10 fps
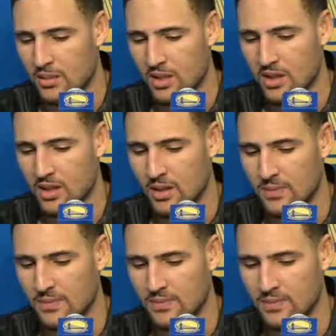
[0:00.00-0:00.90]
But
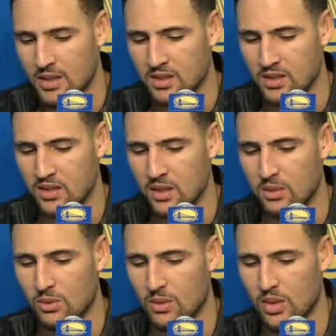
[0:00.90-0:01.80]
um, it's just so
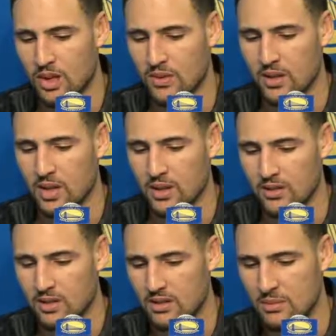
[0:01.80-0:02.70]
rewarding every
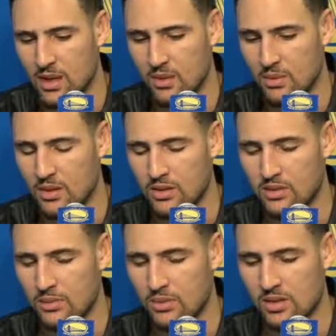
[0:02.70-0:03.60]
night. Doesn't matter whether
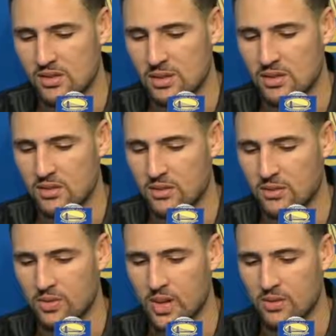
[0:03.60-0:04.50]
it's the preseason or the
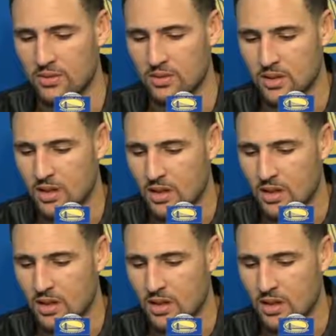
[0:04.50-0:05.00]
finals.